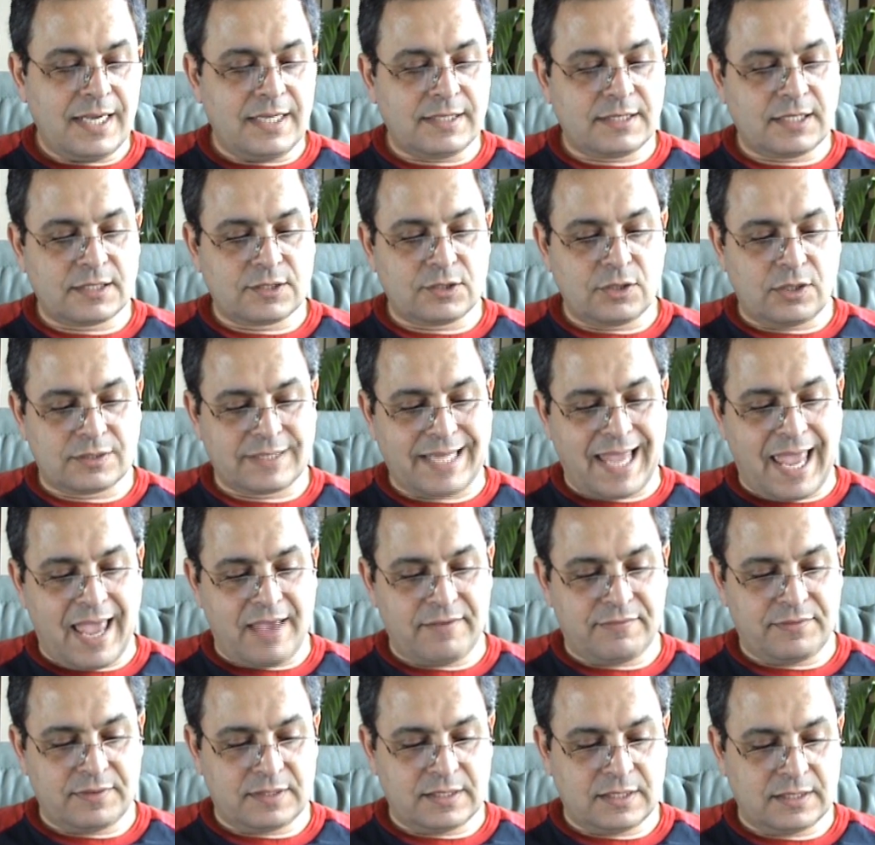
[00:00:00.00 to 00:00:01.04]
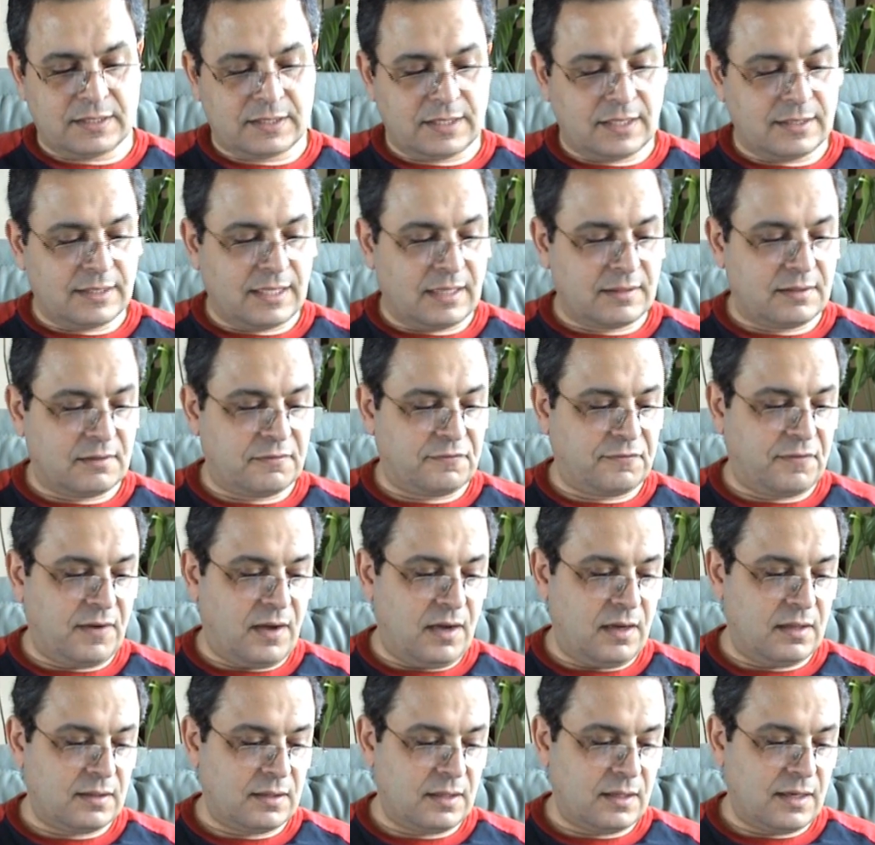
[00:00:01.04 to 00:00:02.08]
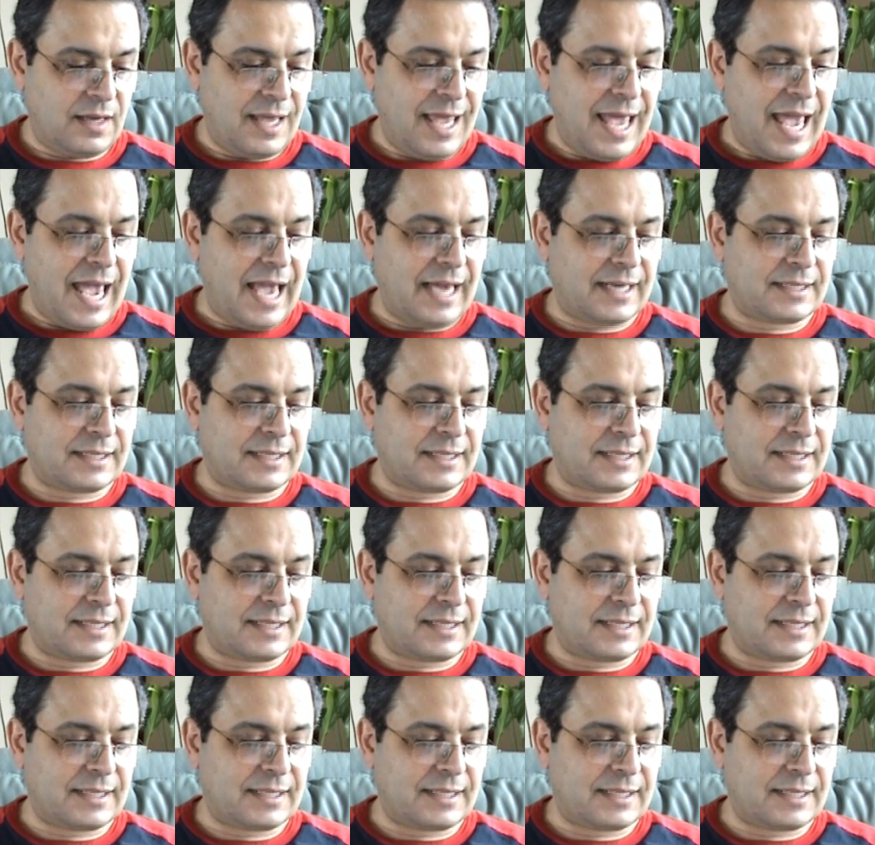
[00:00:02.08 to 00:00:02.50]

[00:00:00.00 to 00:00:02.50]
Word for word: Is it not evident that the Father